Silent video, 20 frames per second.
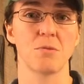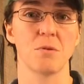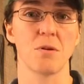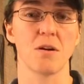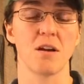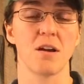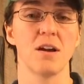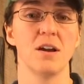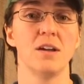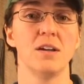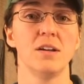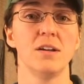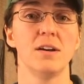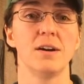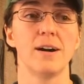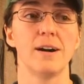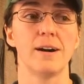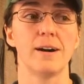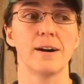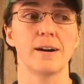for
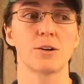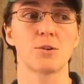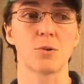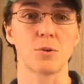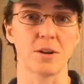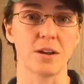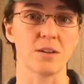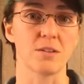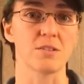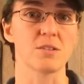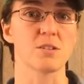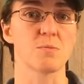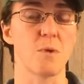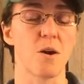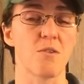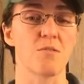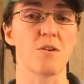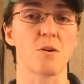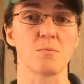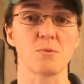Cornell's
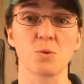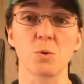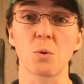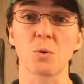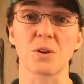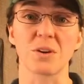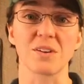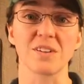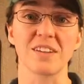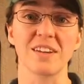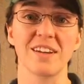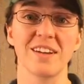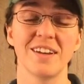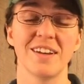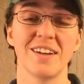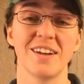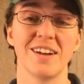Small Farms Quarterly.